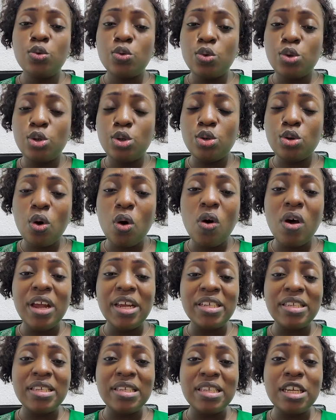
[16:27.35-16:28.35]
sow
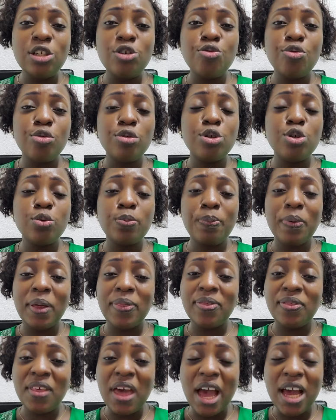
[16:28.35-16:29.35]
a seed through Super
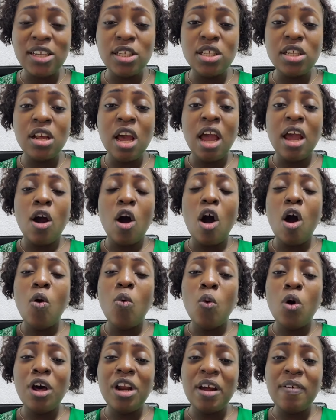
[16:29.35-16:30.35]
Thanks
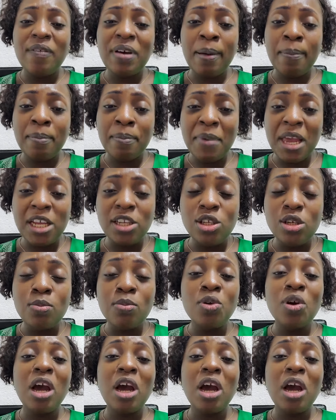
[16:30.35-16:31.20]
or whatever medium,